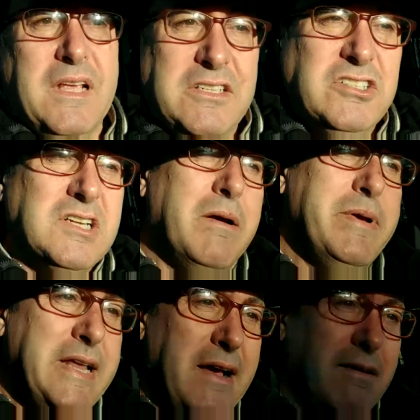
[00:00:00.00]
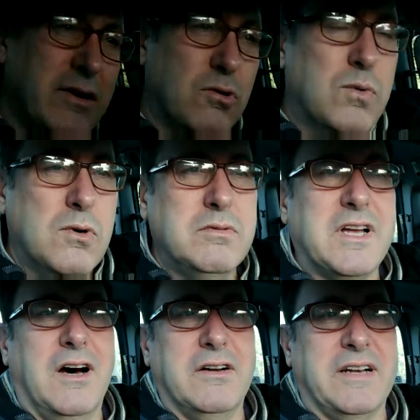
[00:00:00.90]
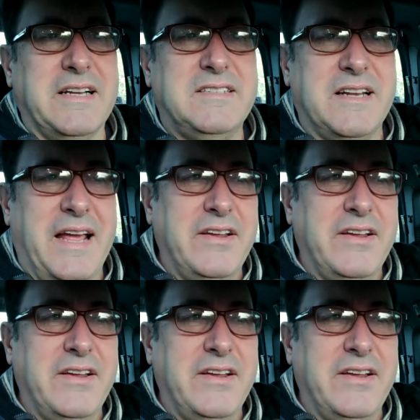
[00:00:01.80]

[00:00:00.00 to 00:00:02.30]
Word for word: Just come in our little walled garden internet.